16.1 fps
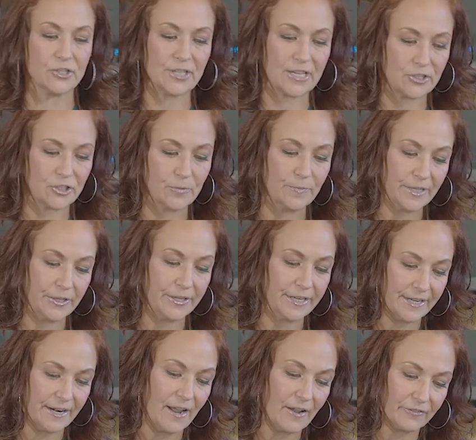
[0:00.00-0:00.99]
That should be good
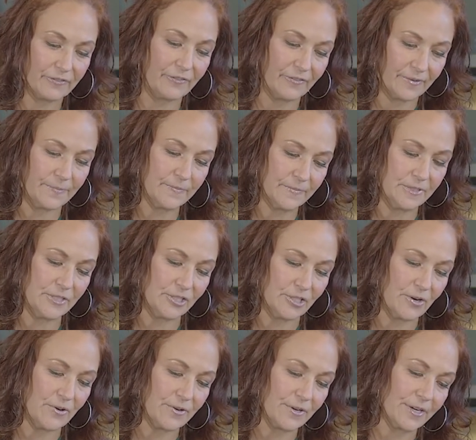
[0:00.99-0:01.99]
enough.
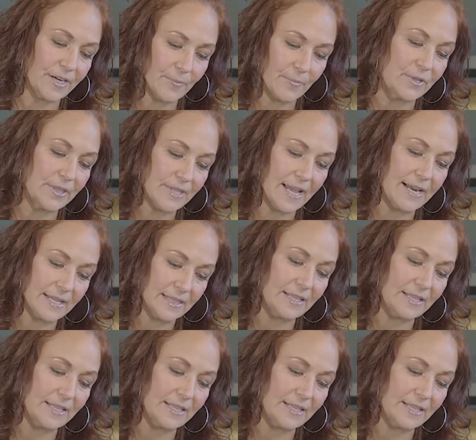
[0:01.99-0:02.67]
So you're gonna put that in